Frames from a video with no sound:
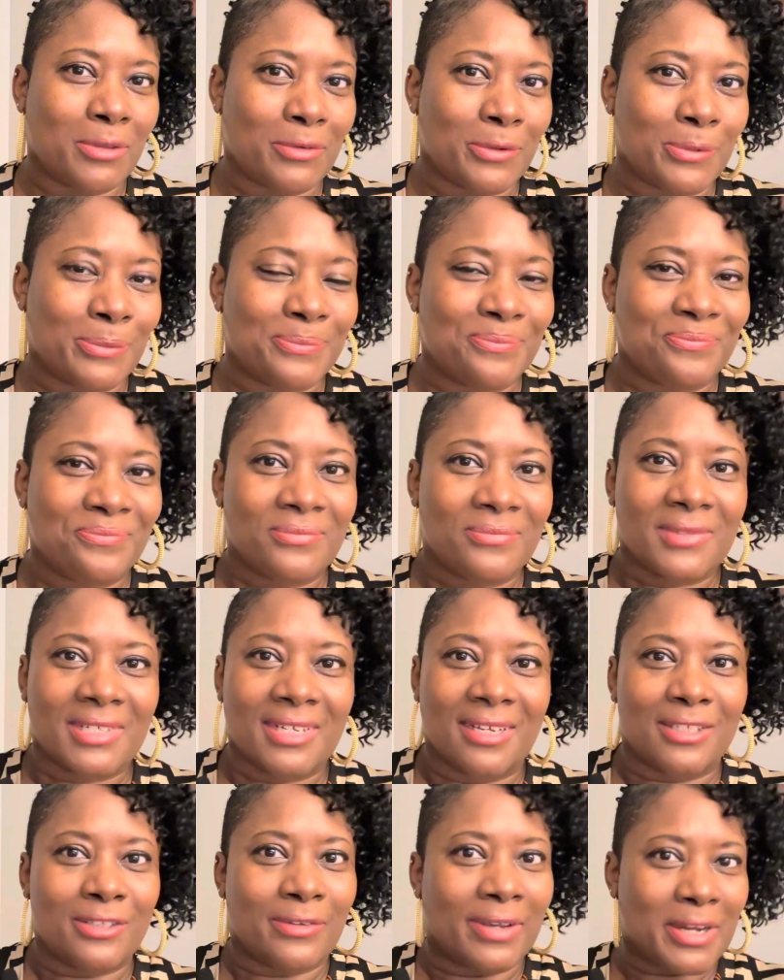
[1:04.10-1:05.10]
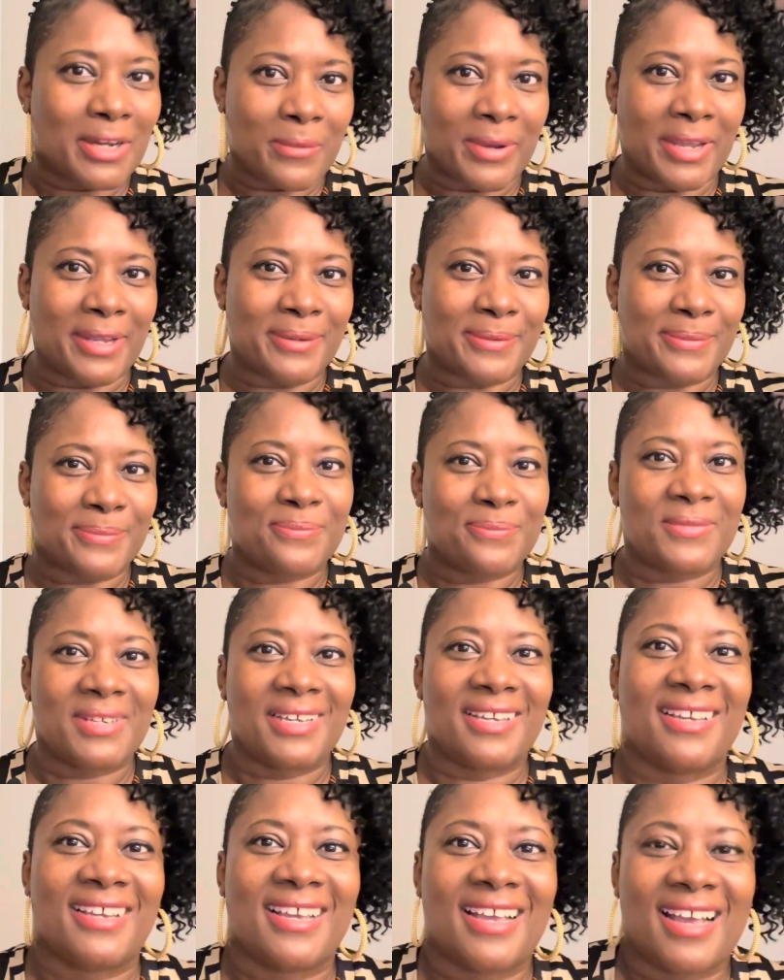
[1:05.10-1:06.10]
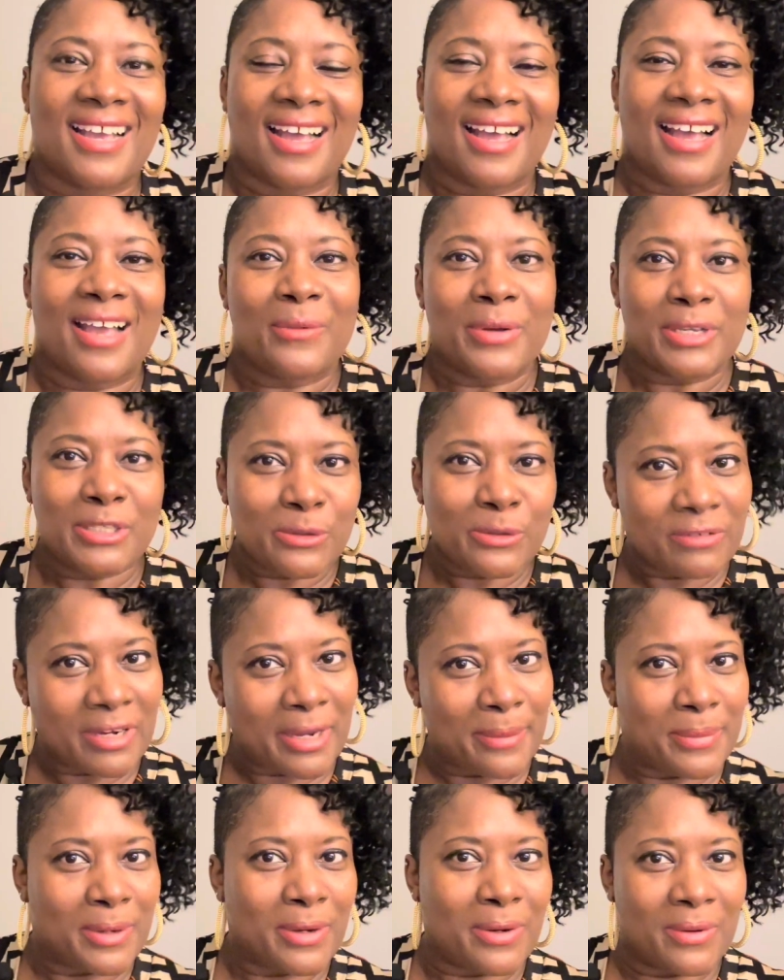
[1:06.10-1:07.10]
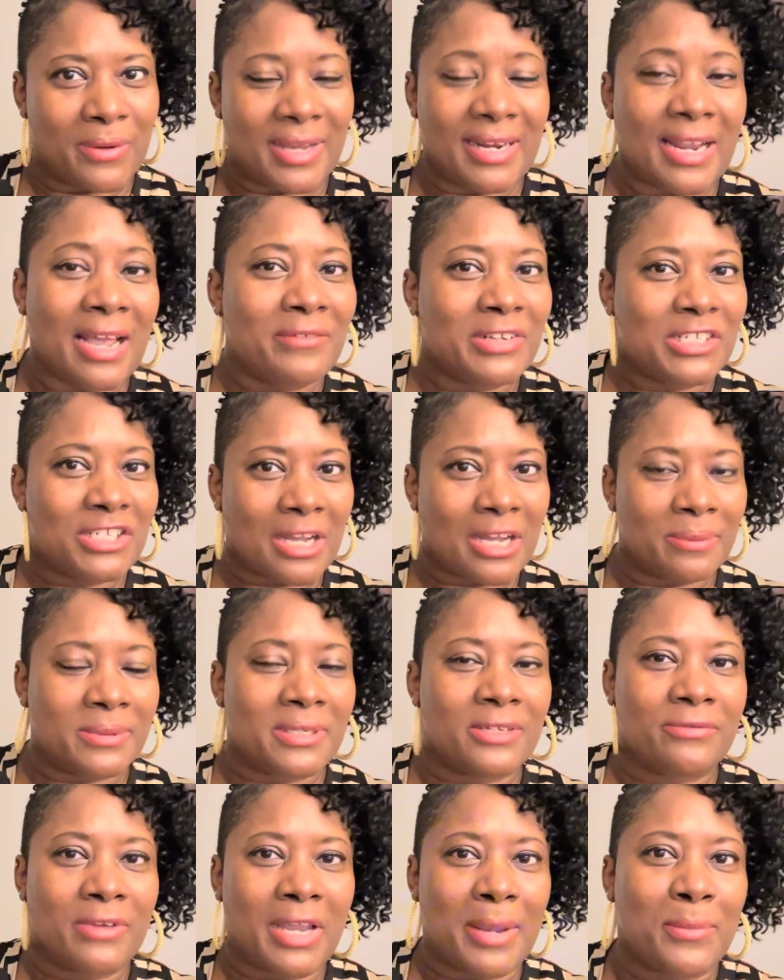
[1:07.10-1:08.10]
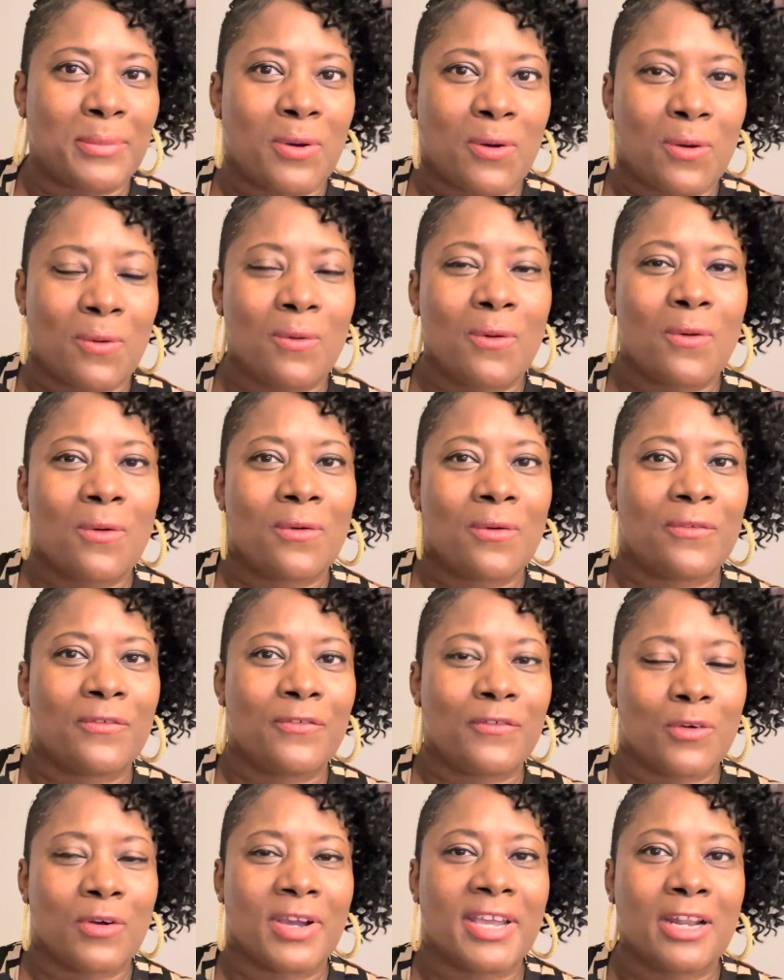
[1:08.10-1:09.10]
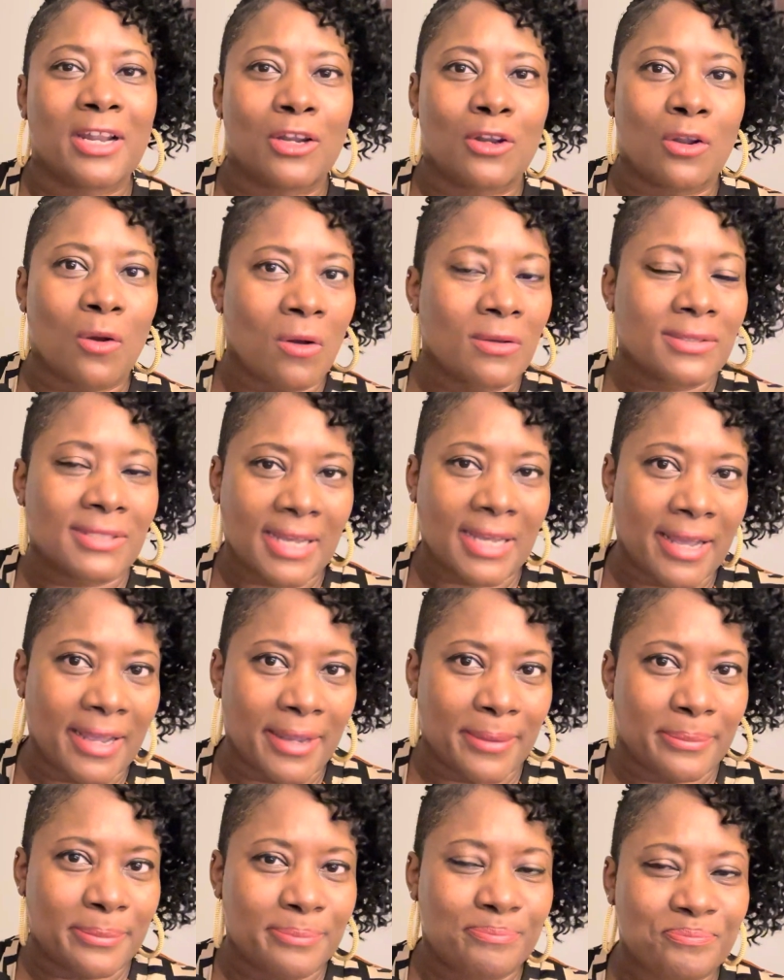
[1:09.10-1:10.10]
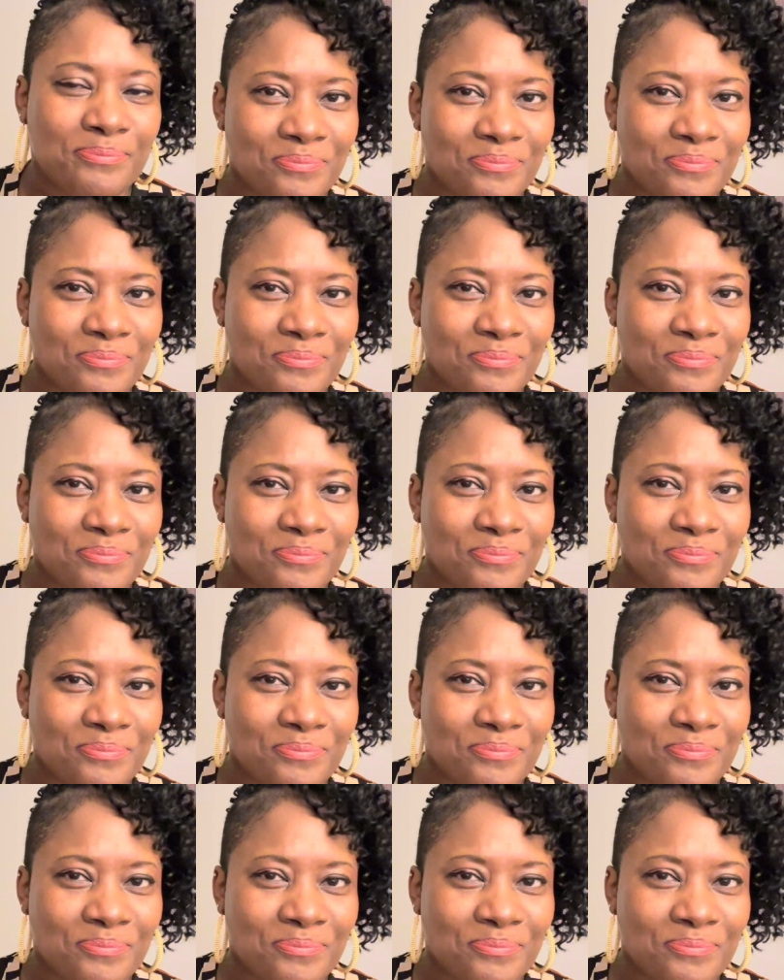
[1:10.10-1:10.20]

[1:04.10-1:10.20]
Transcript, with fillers: through. So anyway, I went to Rainbow, and I have shopped in Rainbow for a long time.